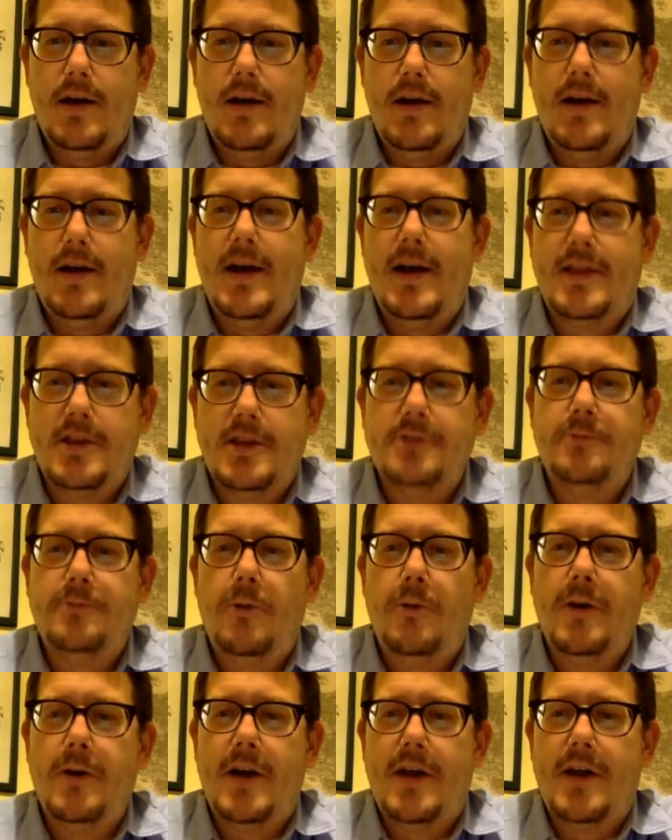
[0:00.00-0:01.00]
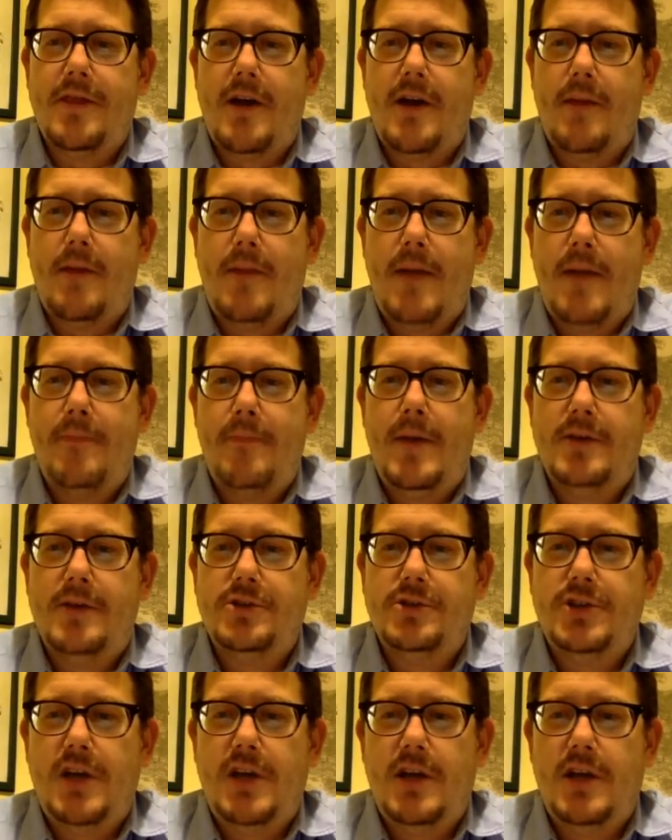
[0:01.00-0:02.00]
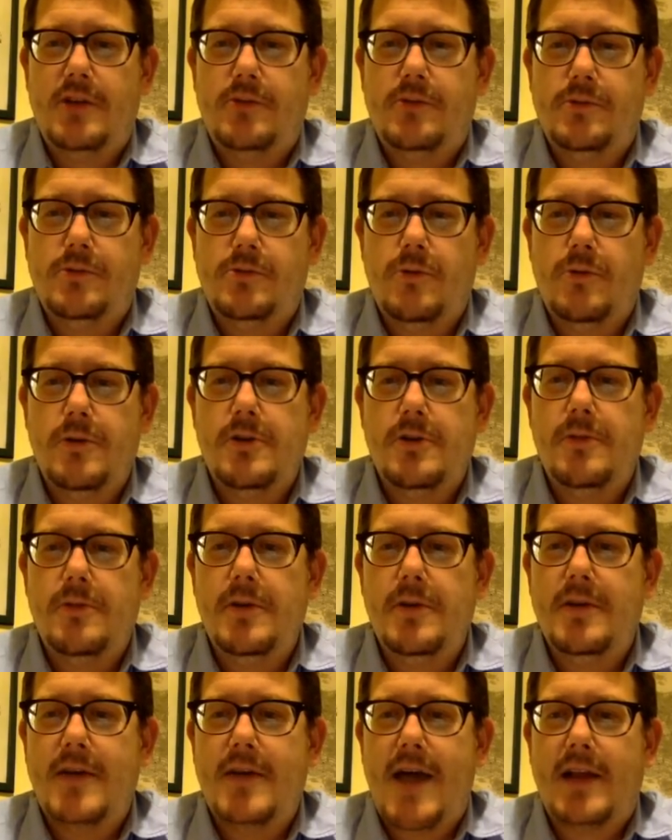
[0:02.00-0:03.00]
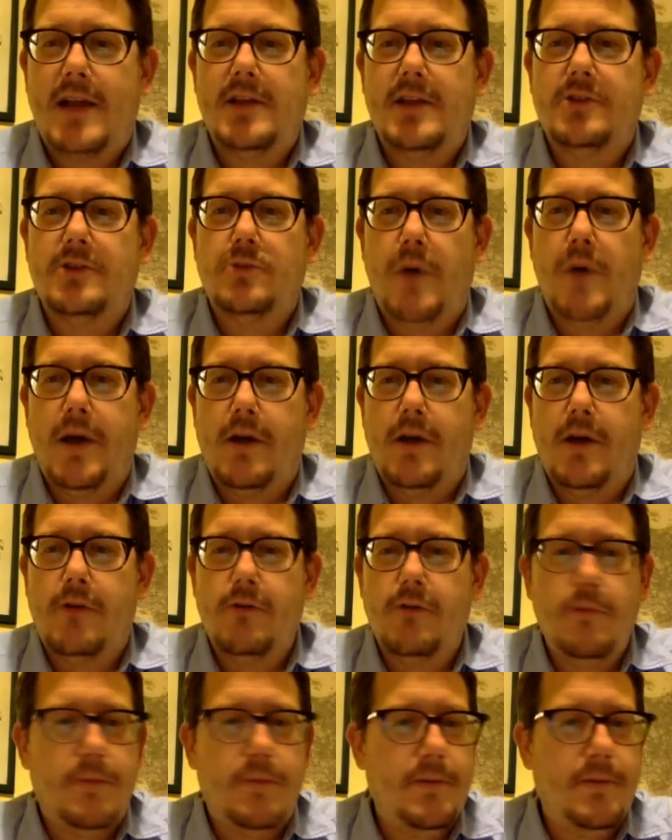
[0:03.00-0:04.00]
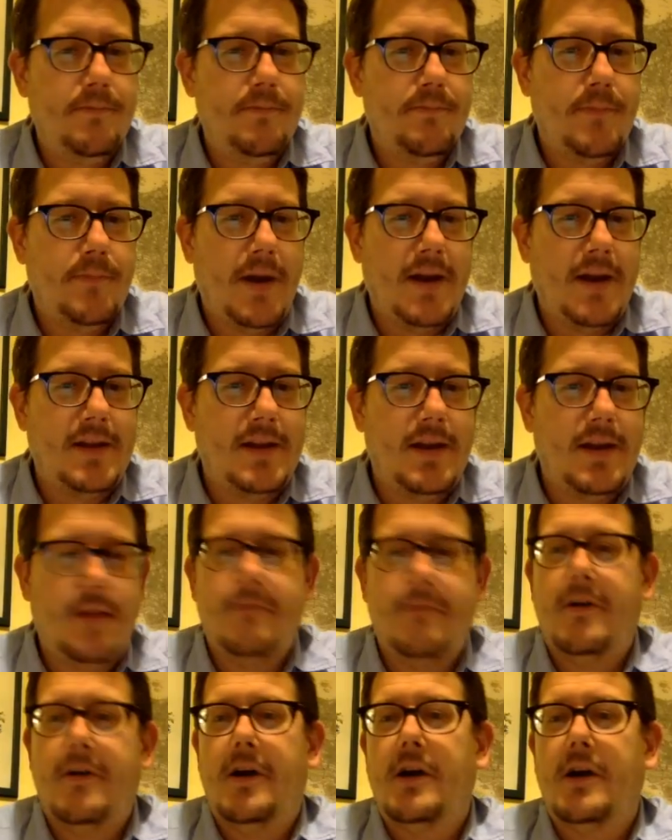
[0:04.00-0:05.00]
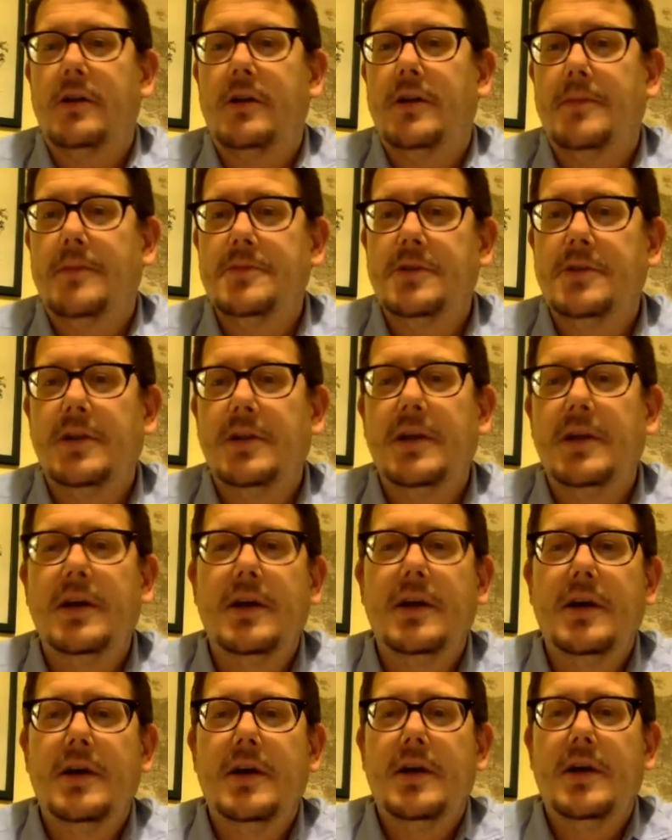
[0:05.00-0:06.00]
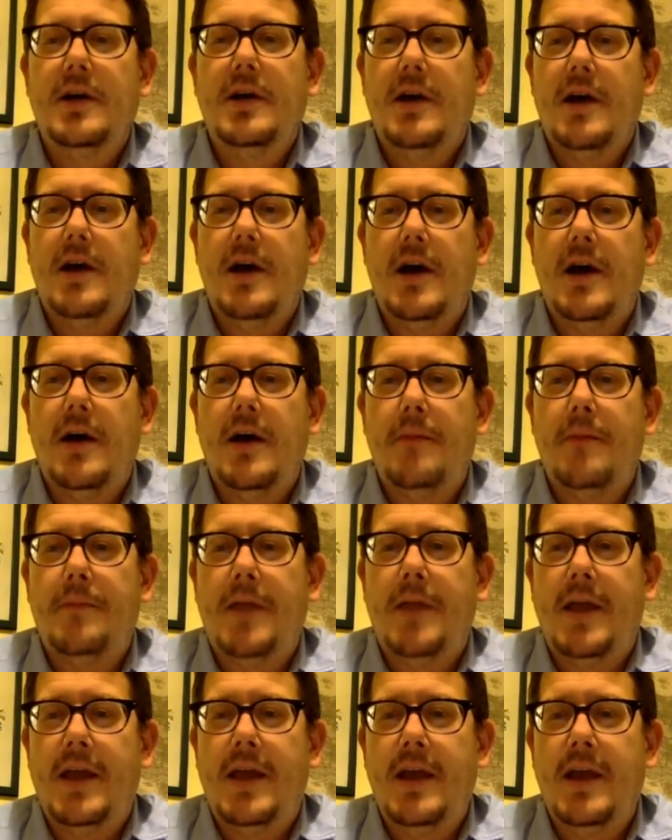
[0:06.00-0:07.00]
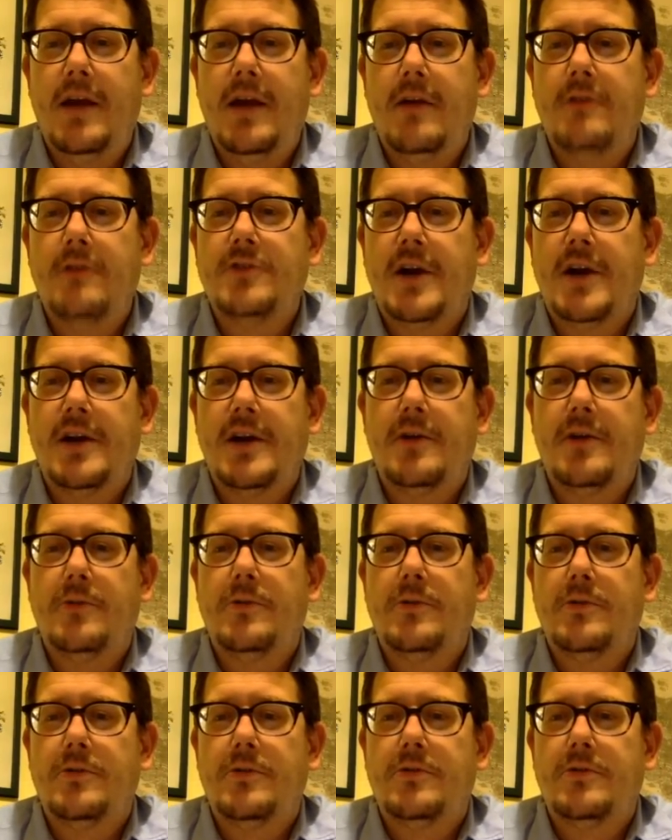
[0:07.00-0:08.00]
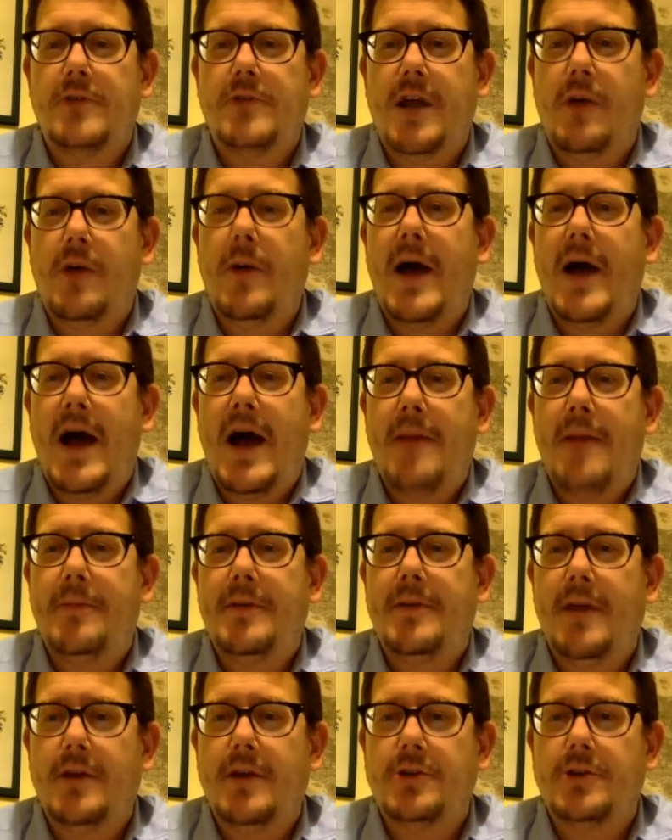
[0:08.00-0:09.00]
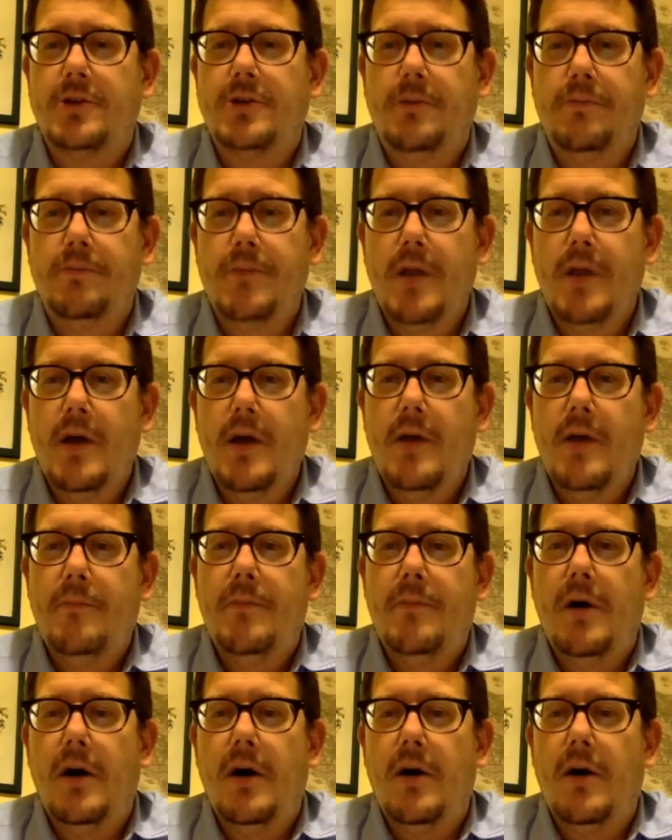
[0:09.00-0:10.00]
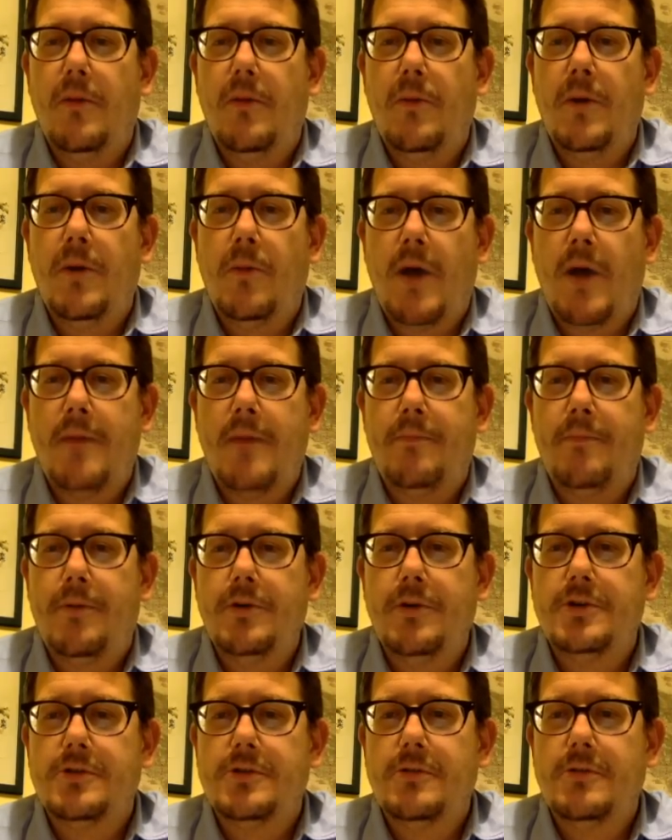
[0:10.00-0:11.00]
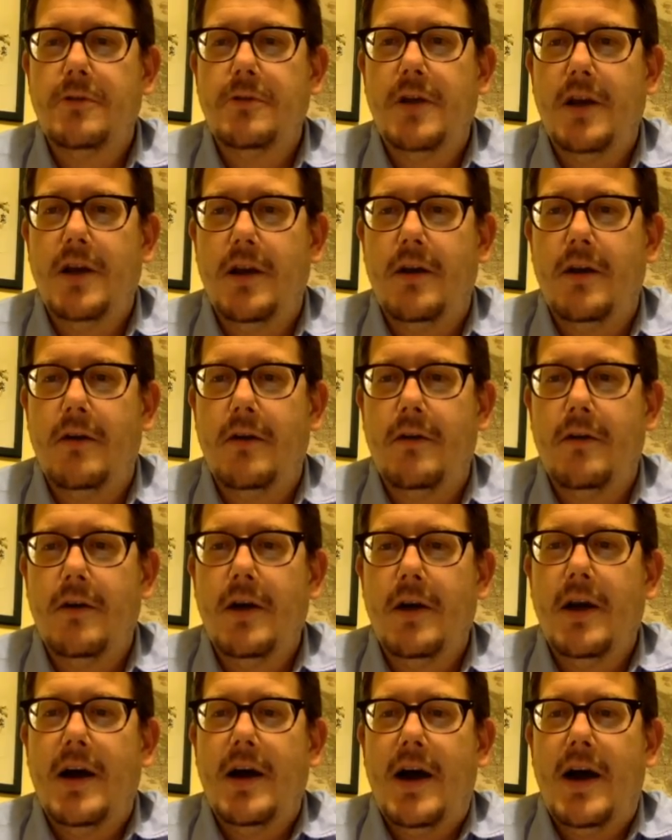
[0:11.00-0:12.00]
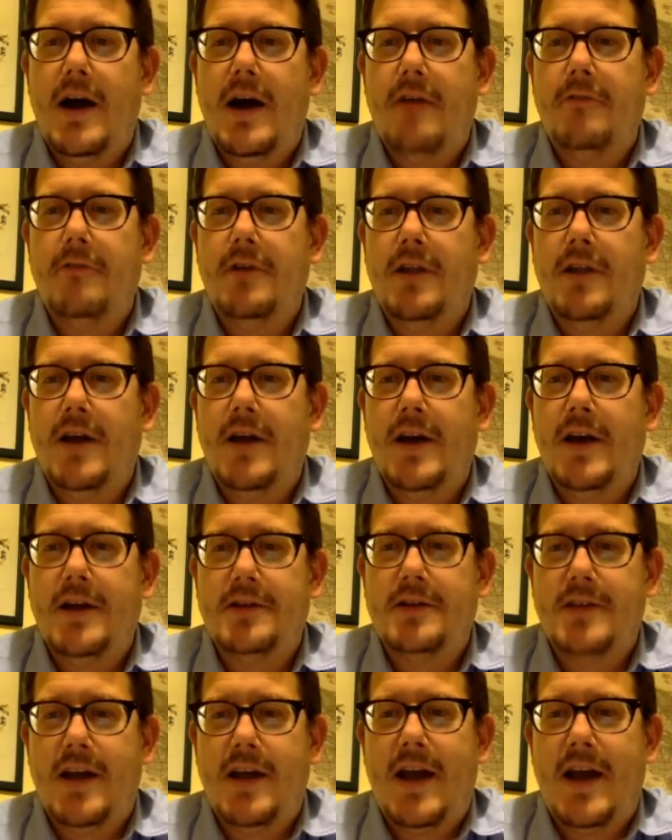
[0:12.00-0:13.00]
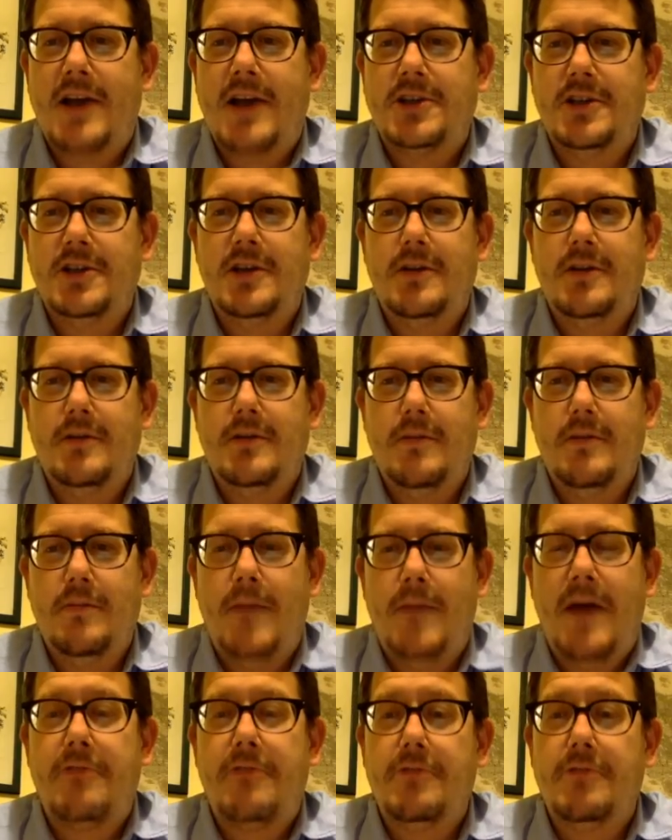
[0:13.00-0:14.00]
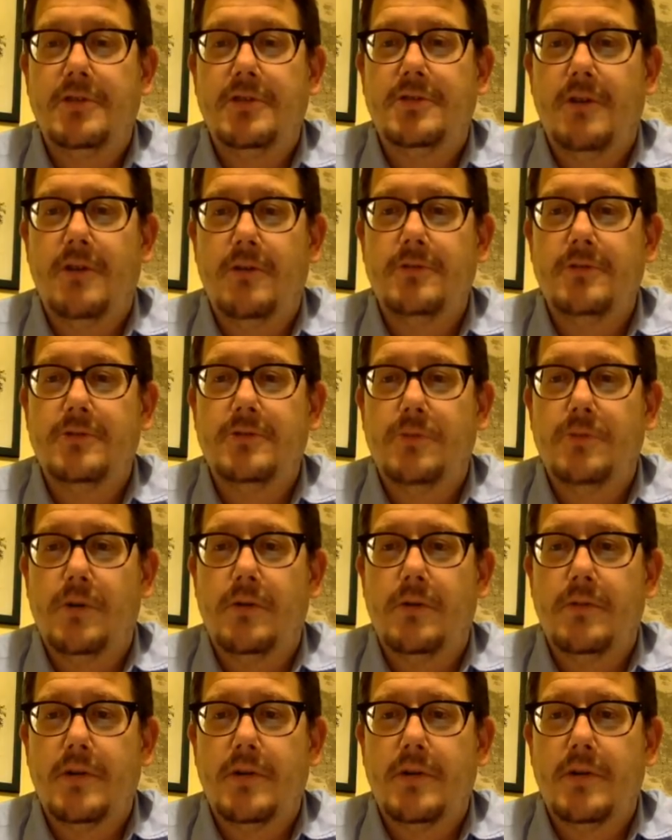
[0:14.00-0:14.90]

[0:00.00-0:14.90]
At this point, I thought my best chance was going to be attack this white group, but I did it very clumsily, playing here, trying to take away eye potential. But when white pushed through here, I realized that actually my 3 stones were